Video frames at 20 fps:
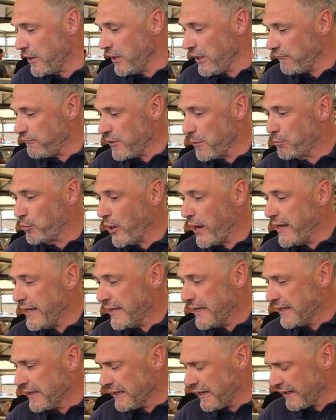If you're
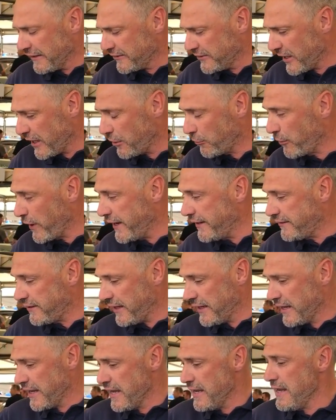braking and
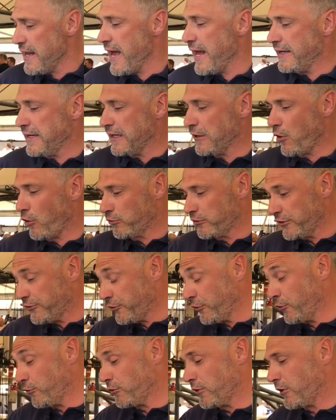accelerating, any
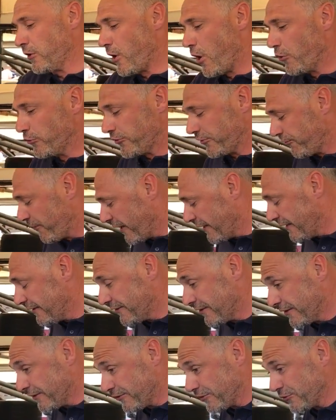longitudinal loads fed
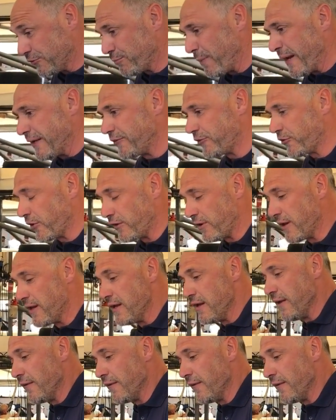into the suspension,